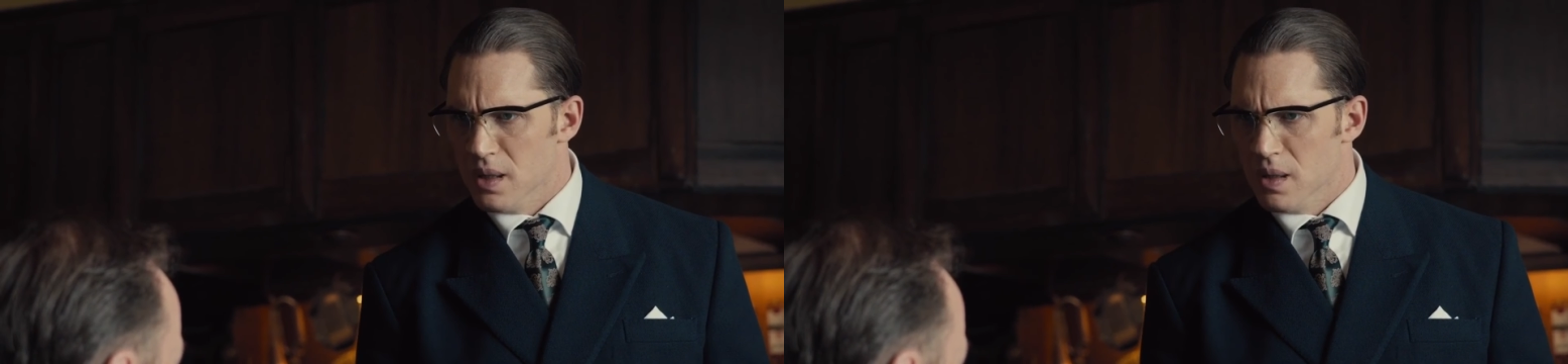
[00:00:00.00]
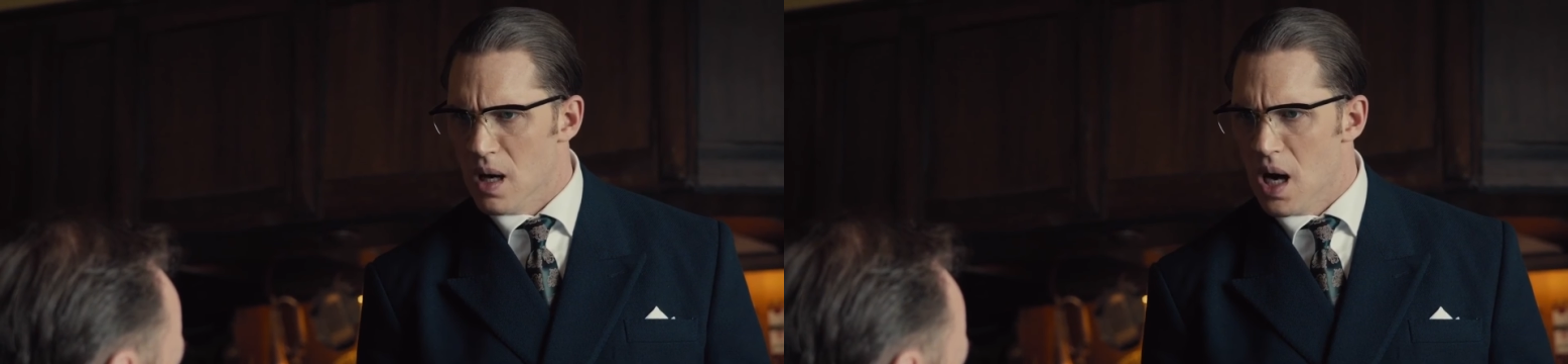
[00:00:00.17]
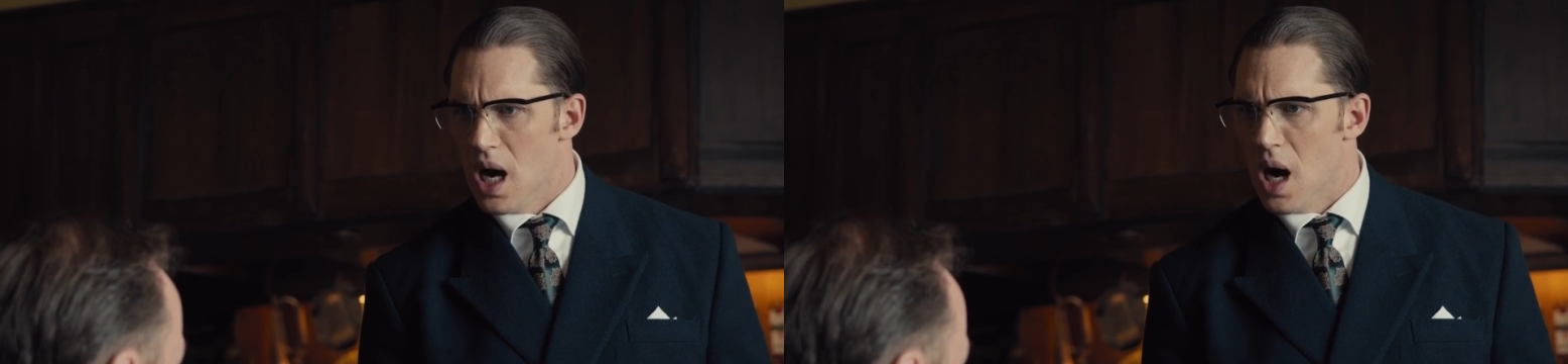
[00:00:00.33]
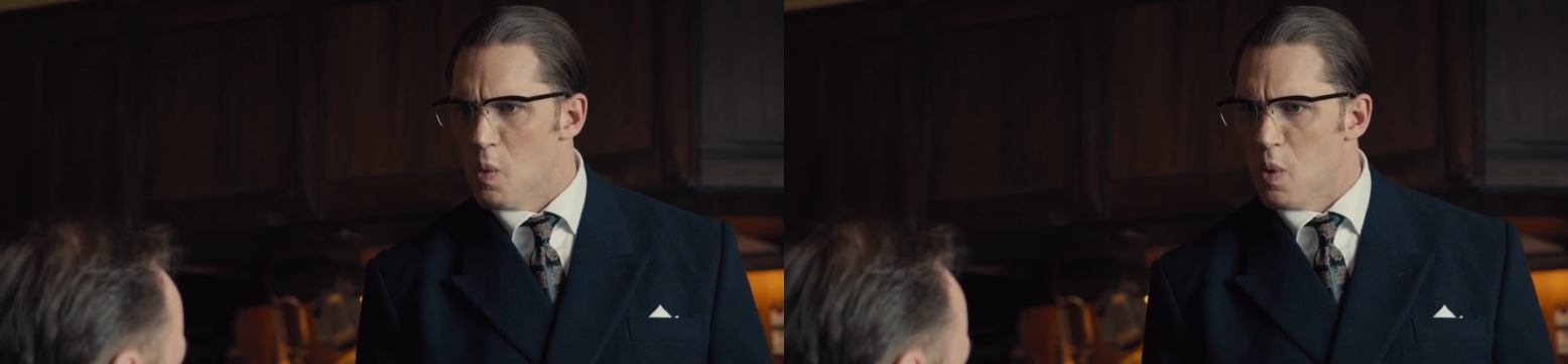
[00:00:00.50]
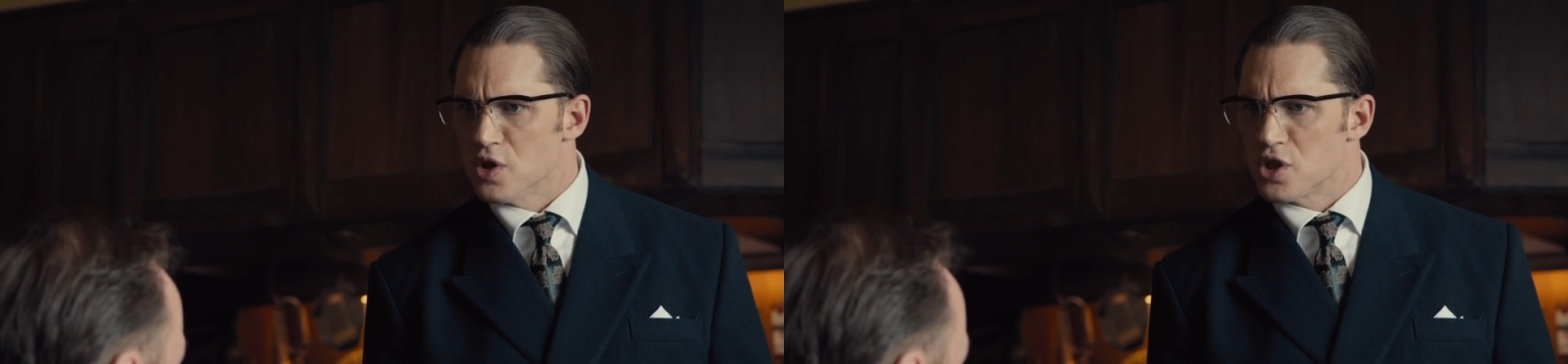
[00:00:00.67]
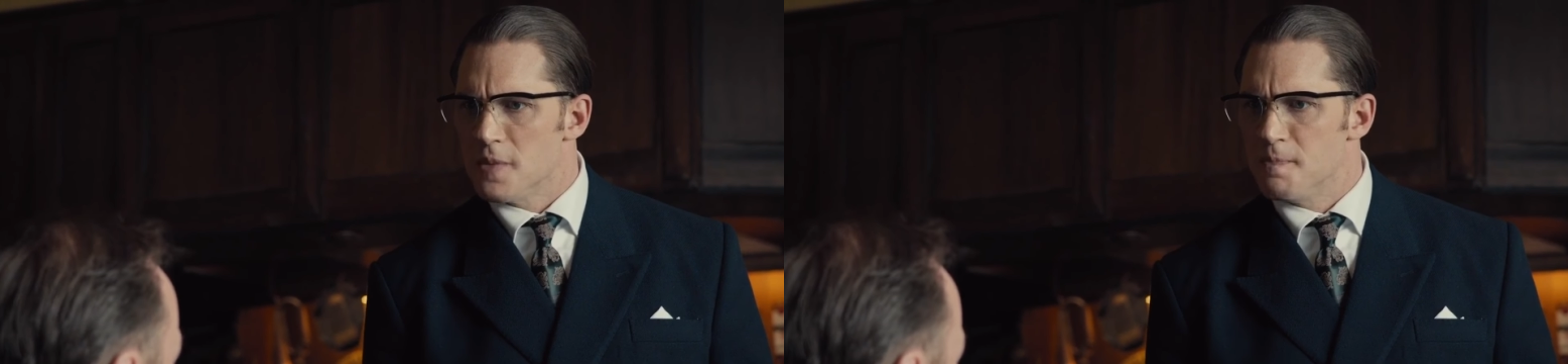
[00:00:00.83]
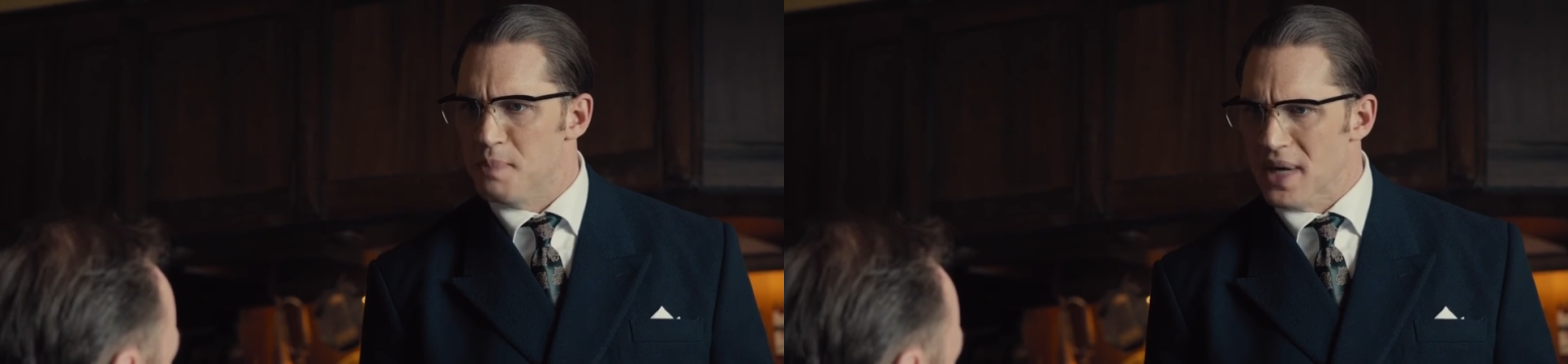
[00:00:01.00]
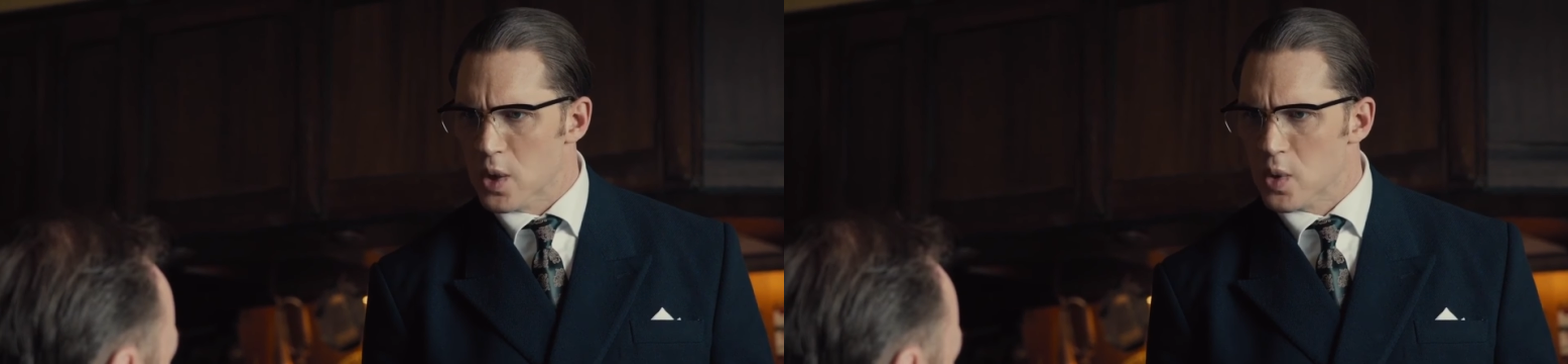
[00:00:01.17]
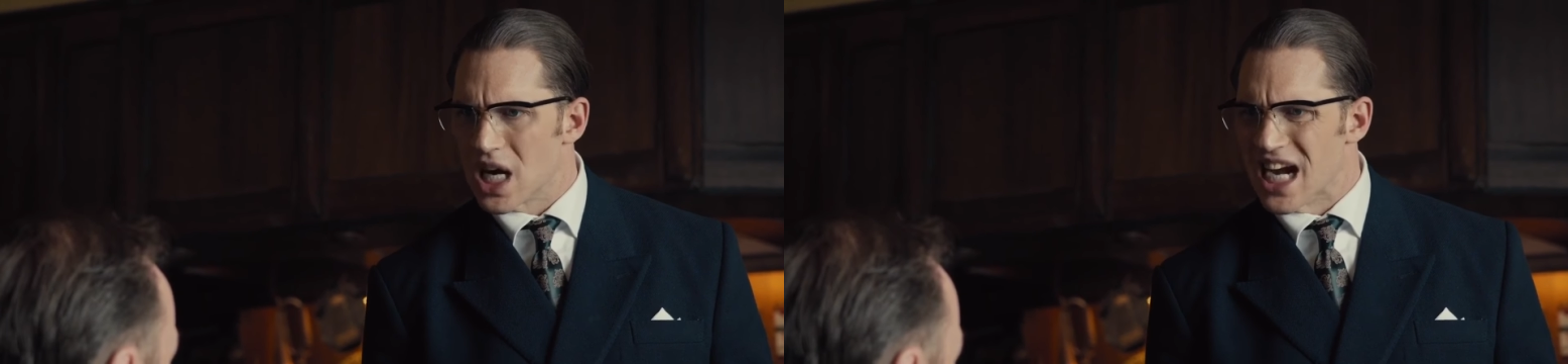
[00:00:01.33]
Right? I want to
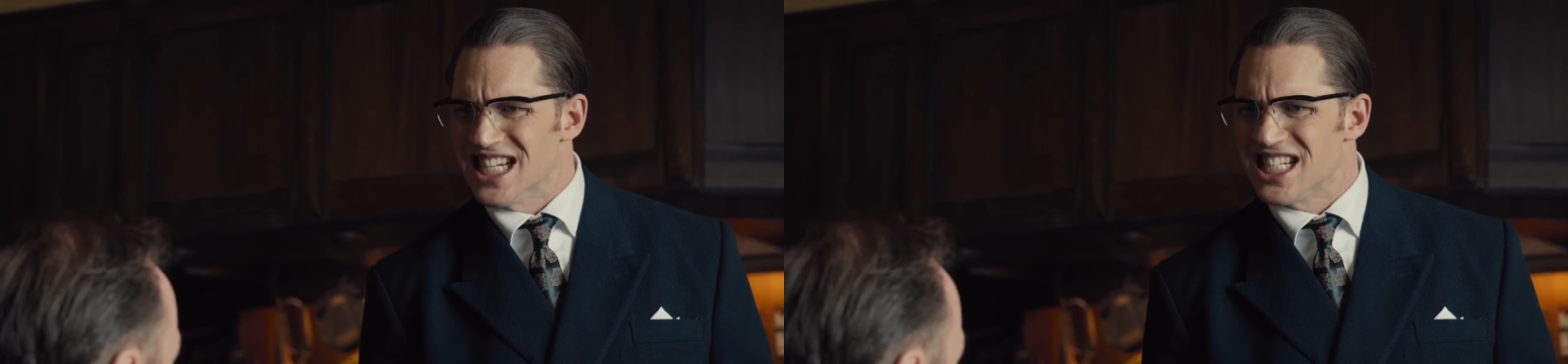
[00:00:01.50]
build a